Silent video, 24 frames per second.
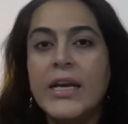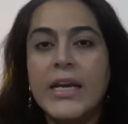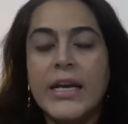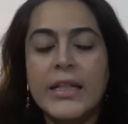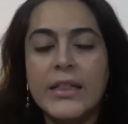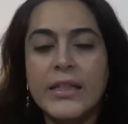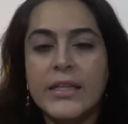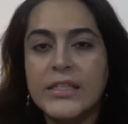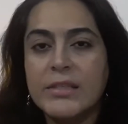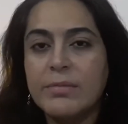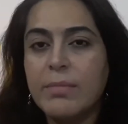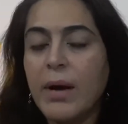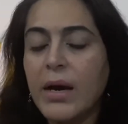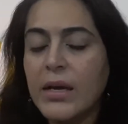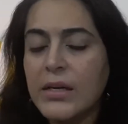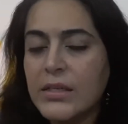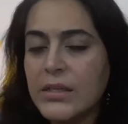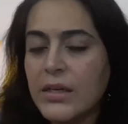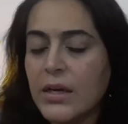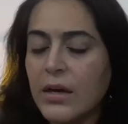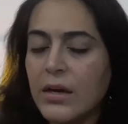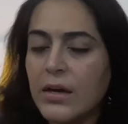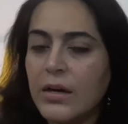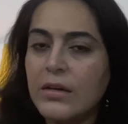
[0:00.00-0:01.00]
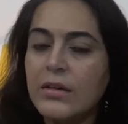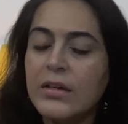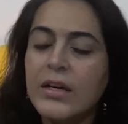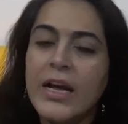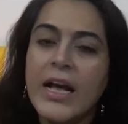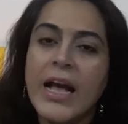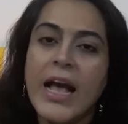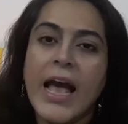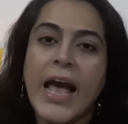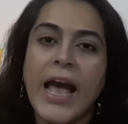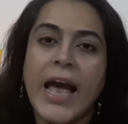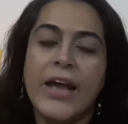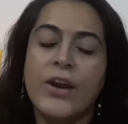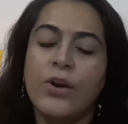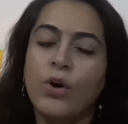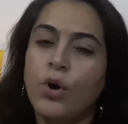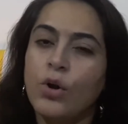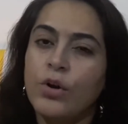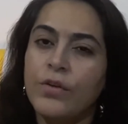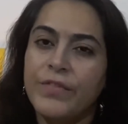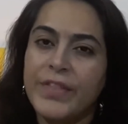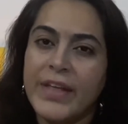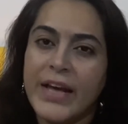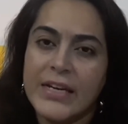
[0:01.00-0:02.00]
in the smart car, and
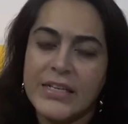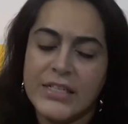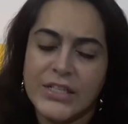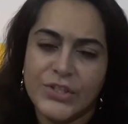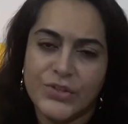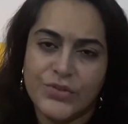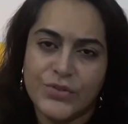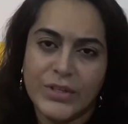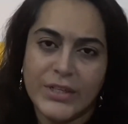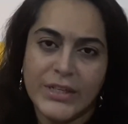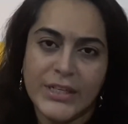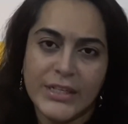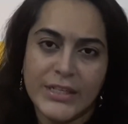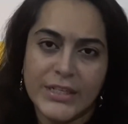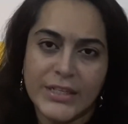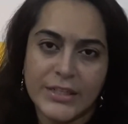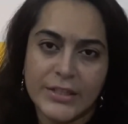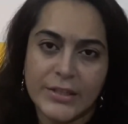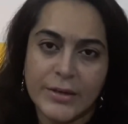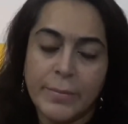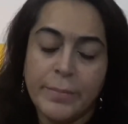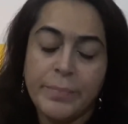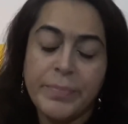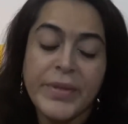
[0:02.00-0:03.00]
all of that is related.